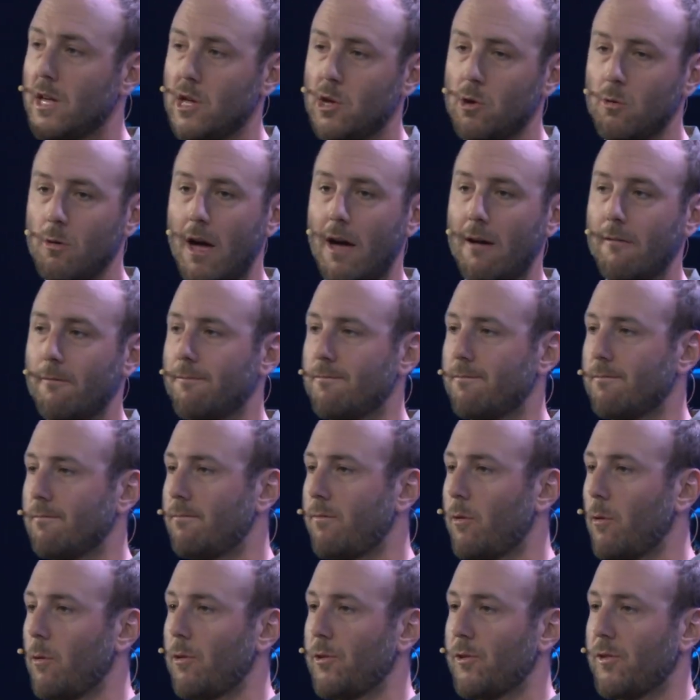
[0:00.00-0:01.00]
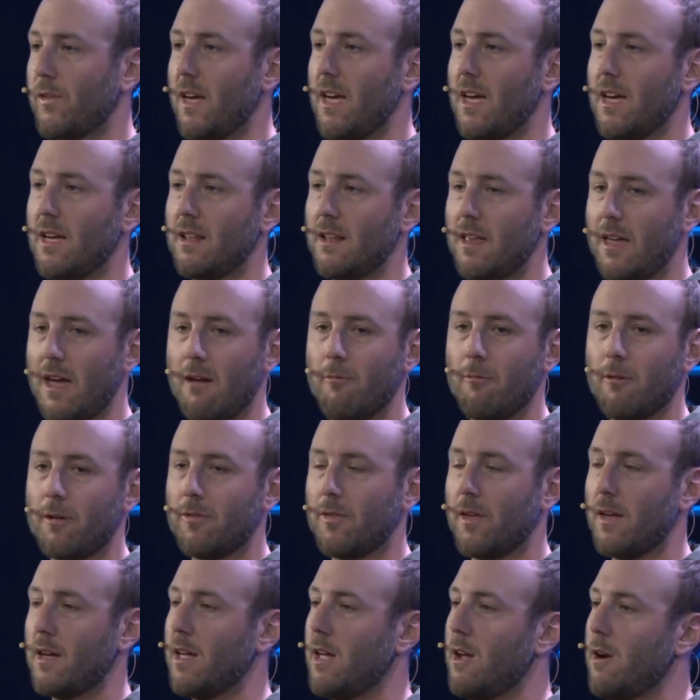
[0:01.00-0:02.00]
You have full say in
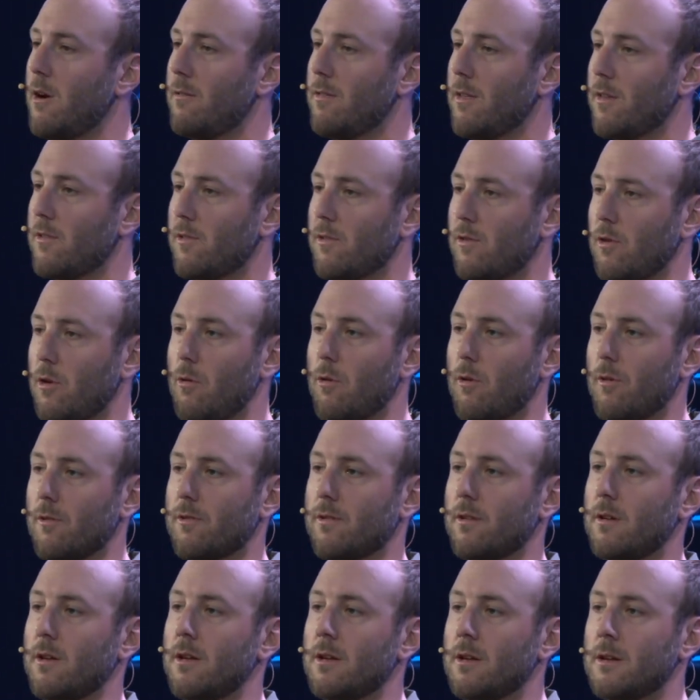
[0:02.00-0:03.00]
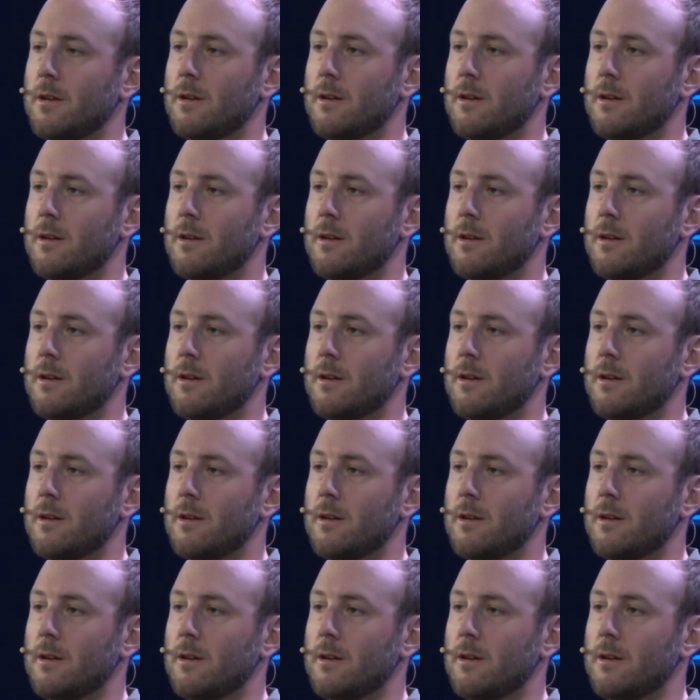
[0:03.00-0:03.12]
everything here. This is yours.